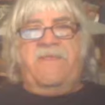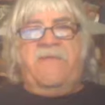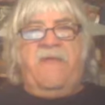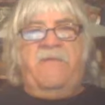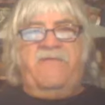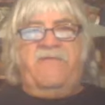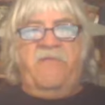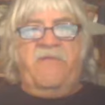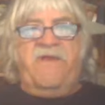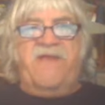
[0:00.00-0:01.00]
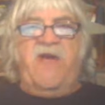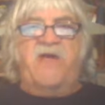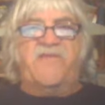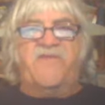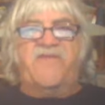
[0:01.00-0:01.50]
It uh,
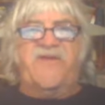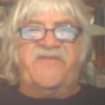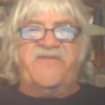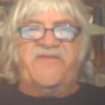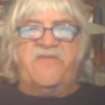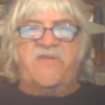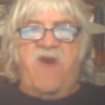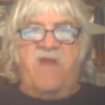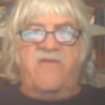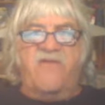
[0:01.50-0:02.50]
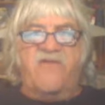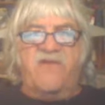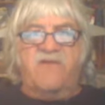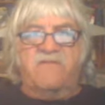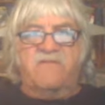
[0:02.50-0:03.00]
retails for $62,
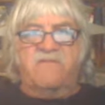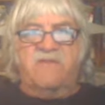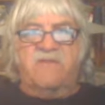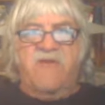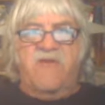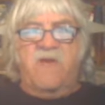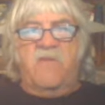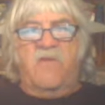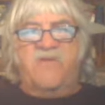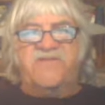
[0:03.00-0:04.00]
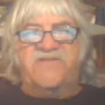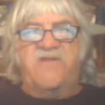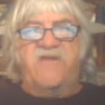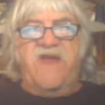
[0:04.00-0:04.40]
which is a very